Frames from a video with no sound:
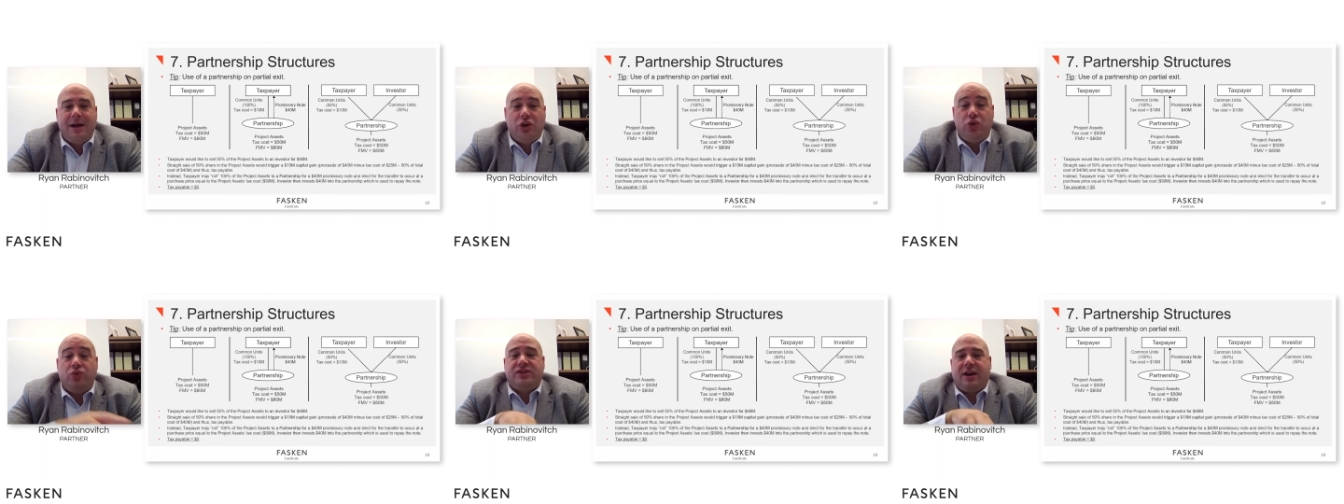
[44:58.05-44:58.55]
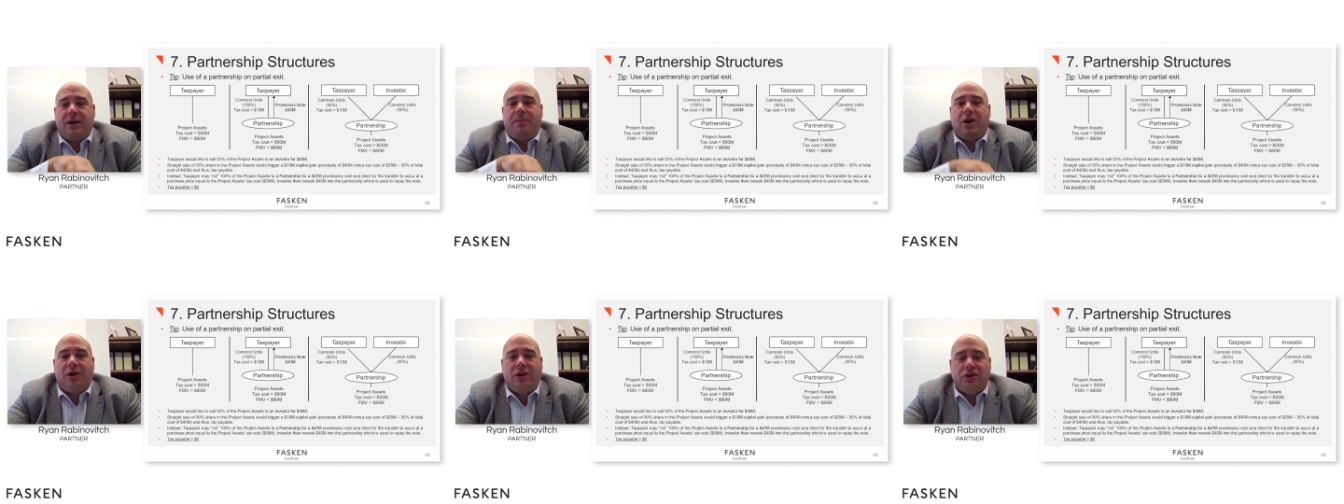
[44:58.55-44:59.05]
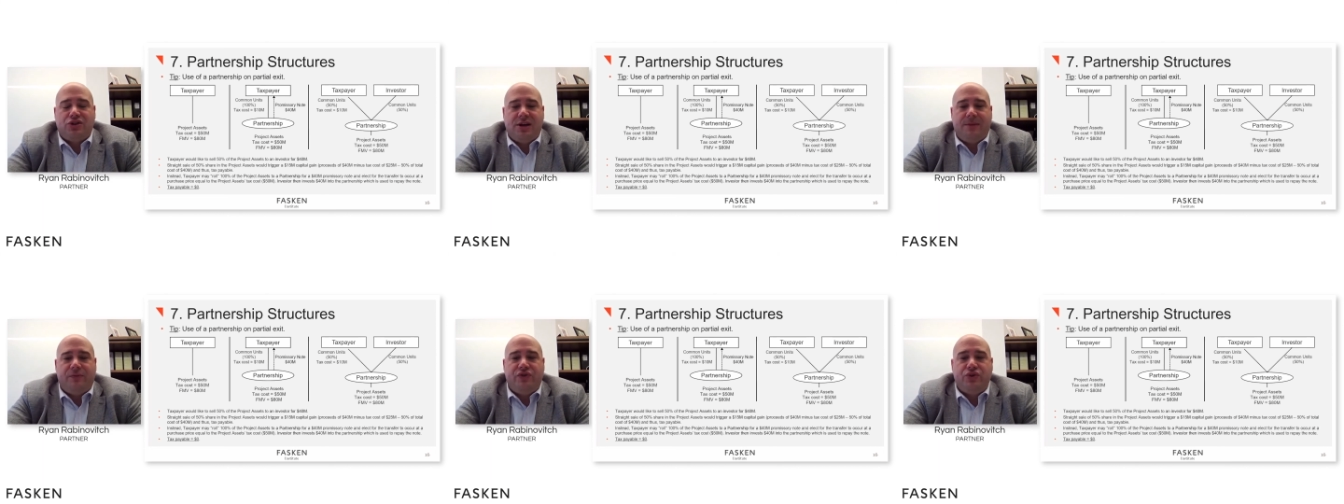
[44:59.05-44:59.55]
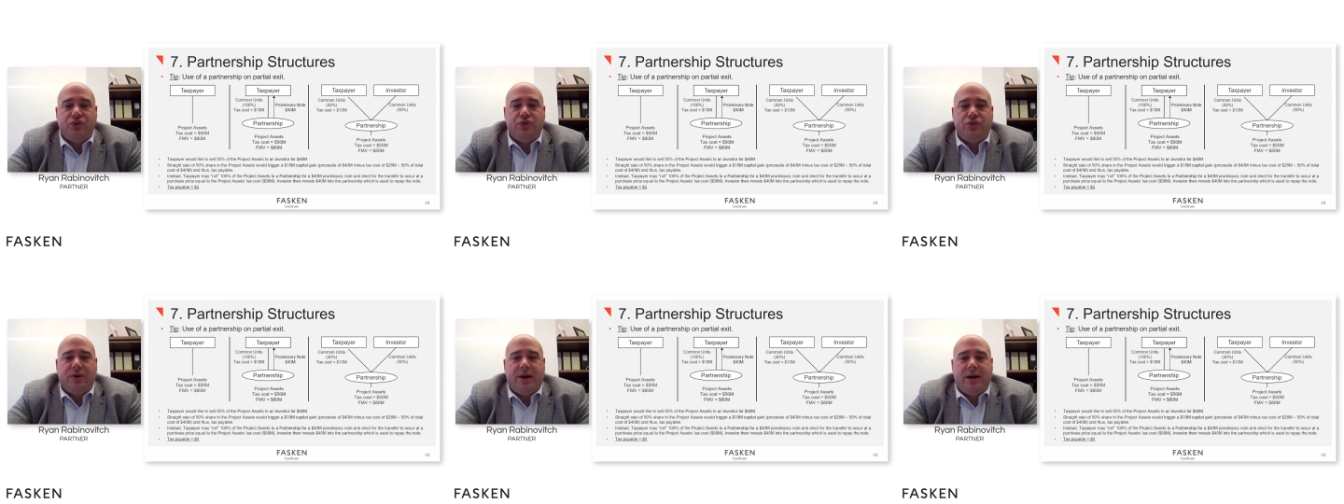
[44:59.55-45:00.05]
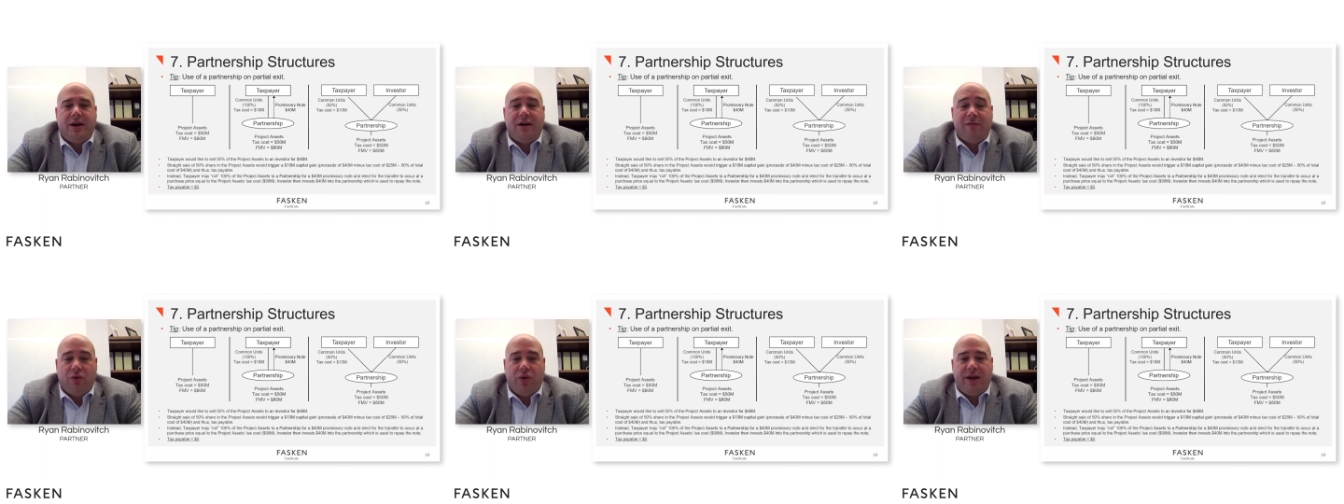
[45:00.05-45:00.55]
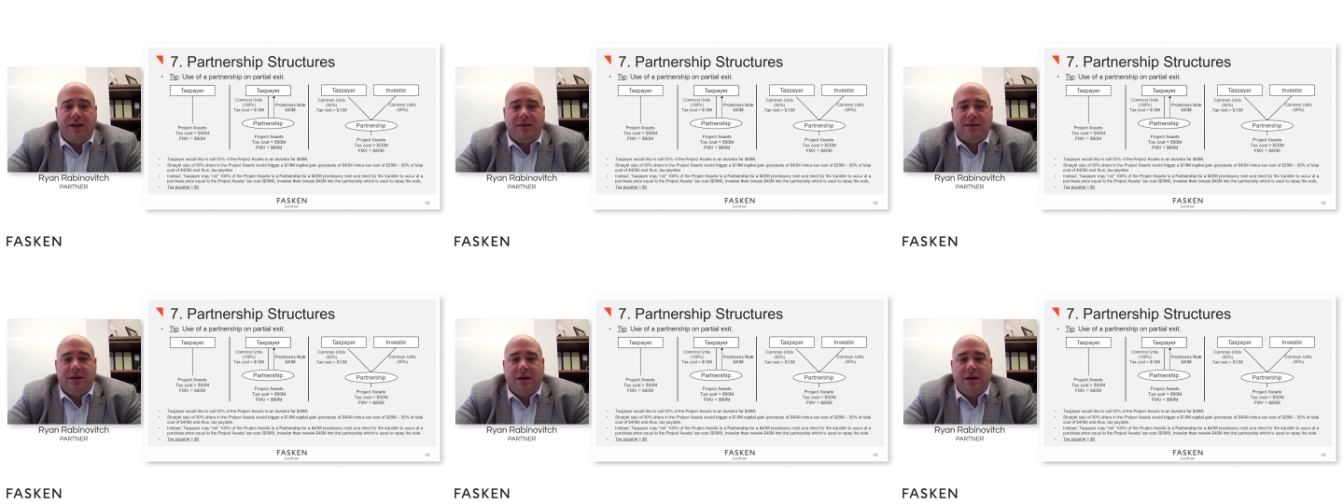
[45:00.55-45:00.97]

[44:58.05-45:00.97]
using a partnership to avoid